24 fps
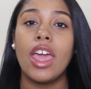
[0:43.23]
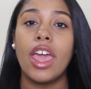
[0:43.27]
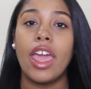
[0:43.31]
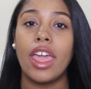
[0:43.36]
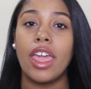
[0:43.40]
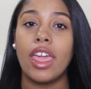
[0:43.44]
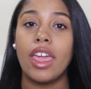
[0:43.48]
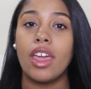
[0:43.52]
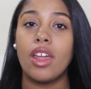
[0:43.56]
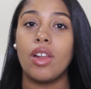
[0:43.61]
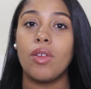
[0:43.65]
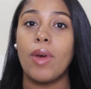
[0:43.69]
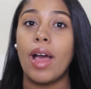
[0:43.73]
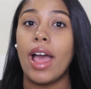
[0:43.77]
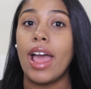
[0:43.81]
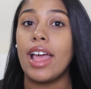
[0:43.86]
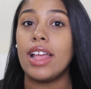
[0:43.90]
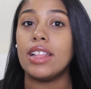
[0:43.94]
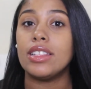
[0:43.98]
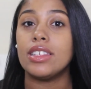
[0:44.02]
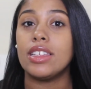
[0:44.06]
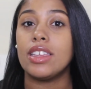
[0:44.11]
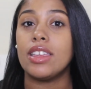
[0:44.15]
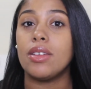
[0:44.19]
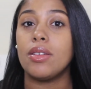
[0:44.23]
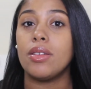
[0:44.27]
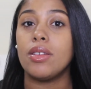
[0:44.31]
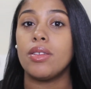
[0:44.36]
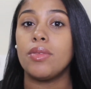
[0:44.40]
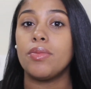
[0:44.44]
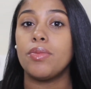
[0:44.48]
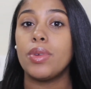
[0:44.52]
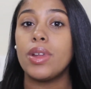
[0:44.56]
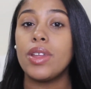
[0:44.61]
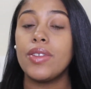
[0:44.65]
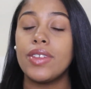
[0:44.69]
and why I had to
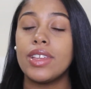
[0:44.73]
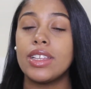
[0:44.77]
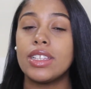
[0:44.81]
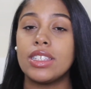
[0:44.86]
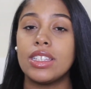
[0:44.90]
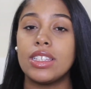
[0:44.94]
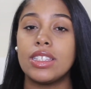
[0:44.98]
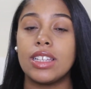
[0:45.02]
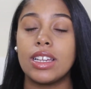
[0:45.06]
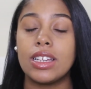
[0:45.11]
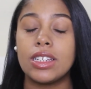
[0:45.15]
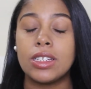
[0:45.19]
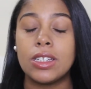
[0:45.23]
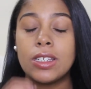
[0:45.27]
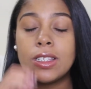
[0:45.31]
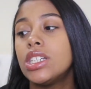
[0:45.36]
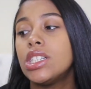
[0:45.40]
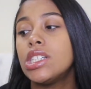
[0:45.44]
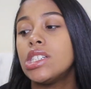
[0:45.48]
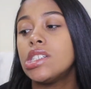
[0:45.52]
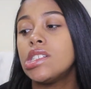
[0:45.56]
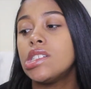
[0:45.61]
get previous C-section.